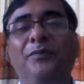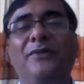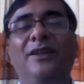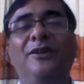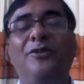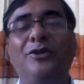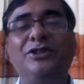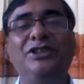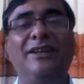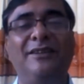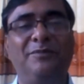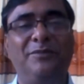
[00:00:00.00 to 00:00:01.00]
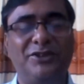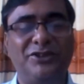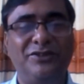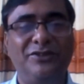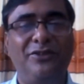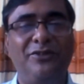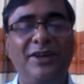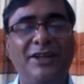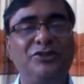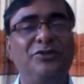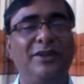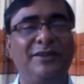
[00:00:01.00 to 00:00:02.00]
logical person, a
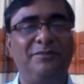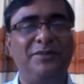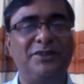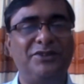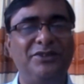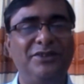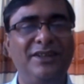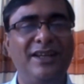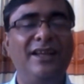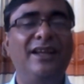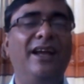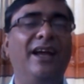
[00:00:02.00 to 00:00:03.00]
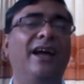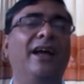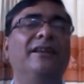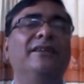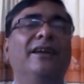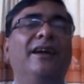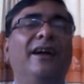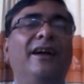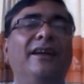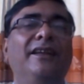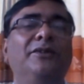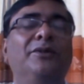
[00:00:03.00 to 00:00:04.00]
rational person, and
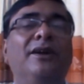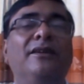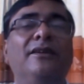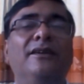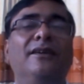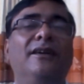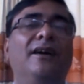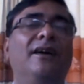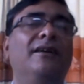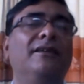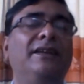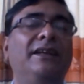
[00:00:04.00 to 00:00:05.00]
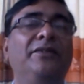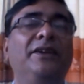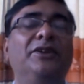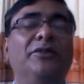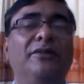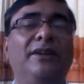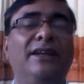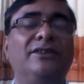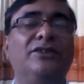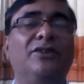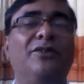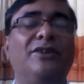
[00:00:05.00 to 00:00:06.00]
you are giving your
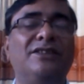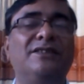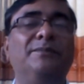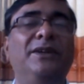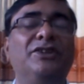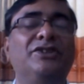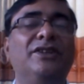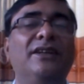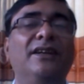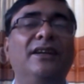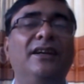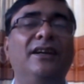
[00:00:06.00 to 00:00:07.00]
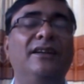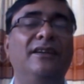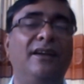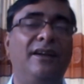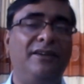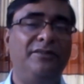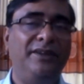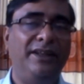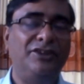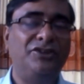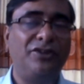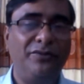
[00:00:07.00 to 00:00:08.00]
lecture or speech in a
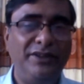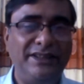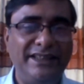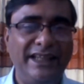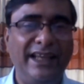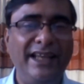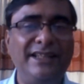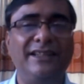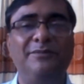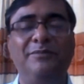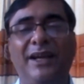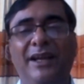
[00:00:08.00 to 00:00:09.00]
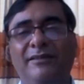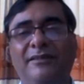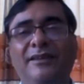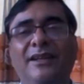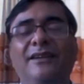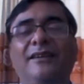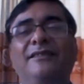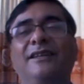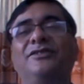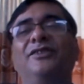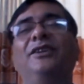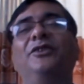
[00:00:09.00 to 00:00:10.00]
very sophisticated manner,
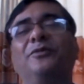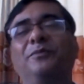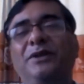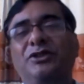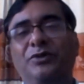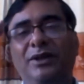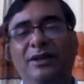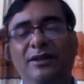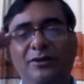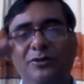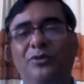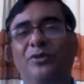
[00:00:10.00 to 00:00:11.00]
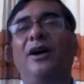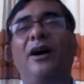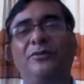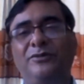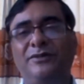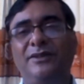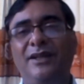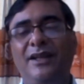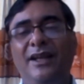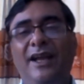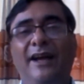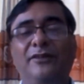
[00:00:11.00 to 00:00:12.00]
naturally your pitch will go down.
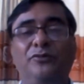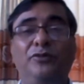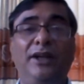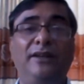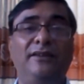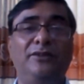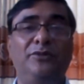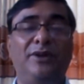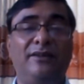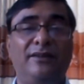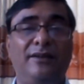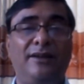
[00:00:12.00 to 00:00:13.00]
And when you are